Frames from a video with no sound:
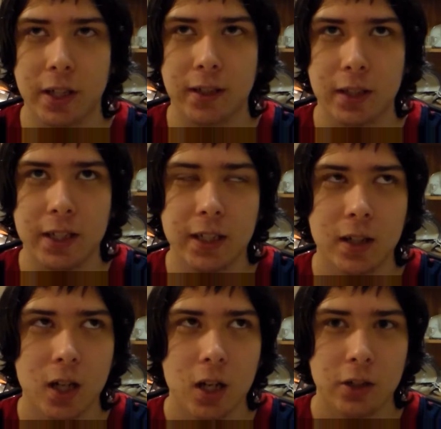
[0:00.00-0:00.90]
Like
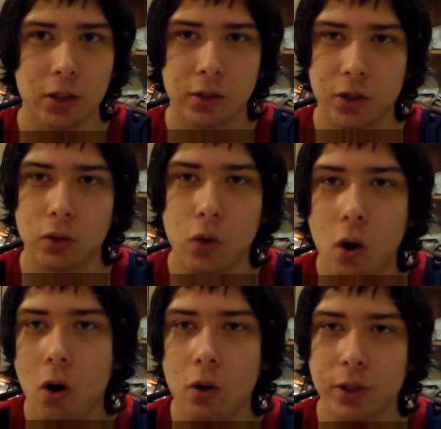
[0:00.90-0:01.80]
the
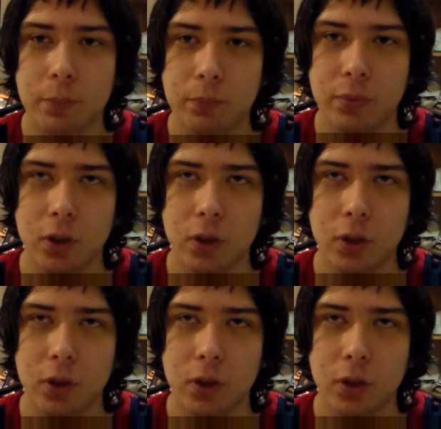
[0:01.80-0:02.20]
law that